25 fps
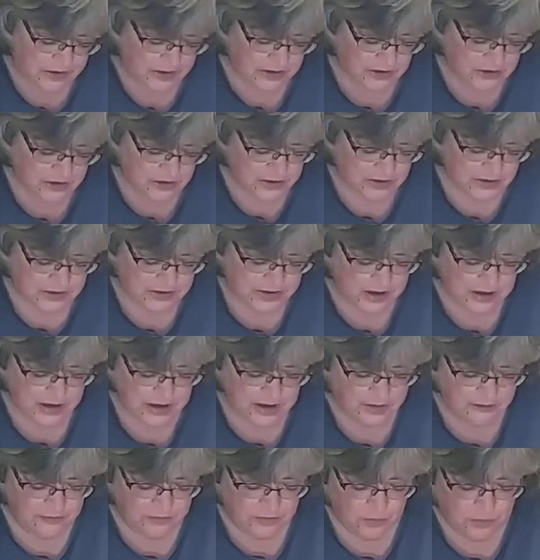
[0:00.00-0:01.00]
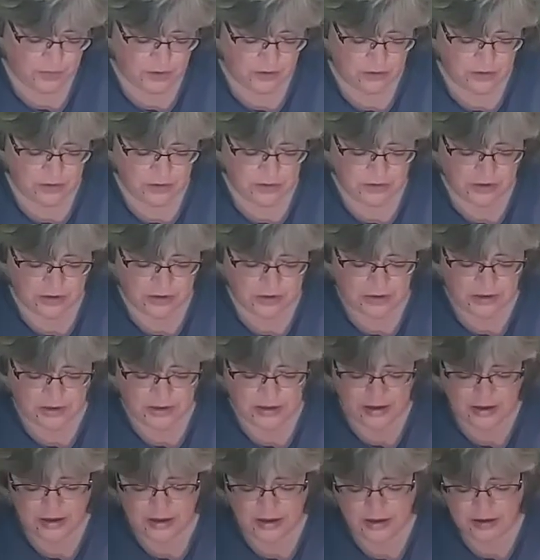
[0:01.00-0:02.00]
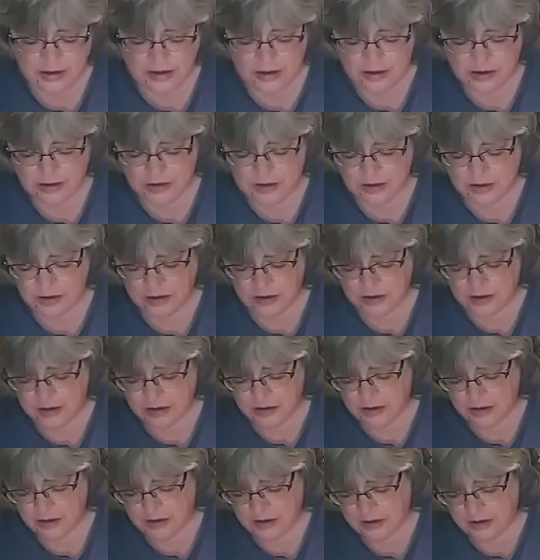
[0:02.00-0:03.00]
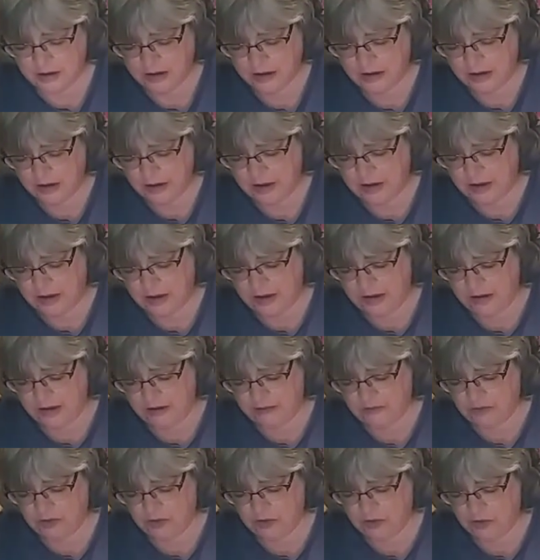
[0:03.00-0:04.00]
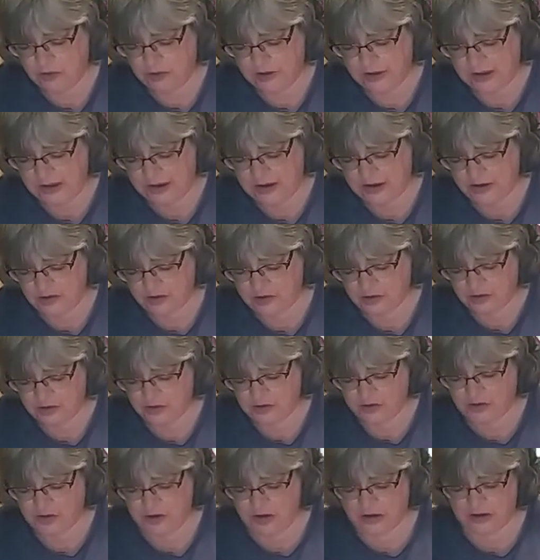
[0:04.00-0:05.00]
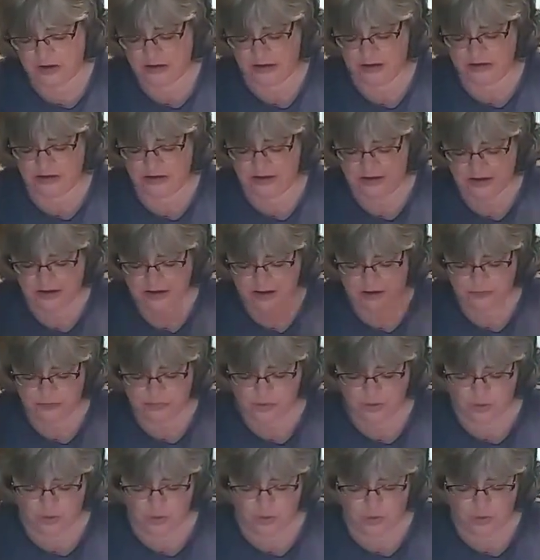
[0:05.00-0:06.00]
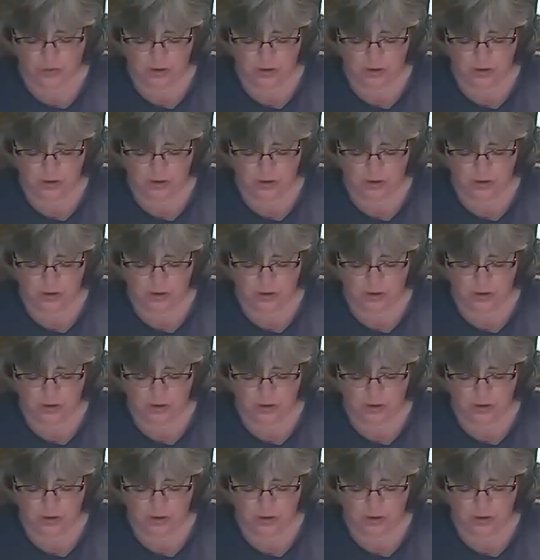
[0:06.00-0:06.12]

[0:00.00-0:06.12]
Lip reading: edges. Get everywhere on the clay. Even though the angel is not going to take up the whole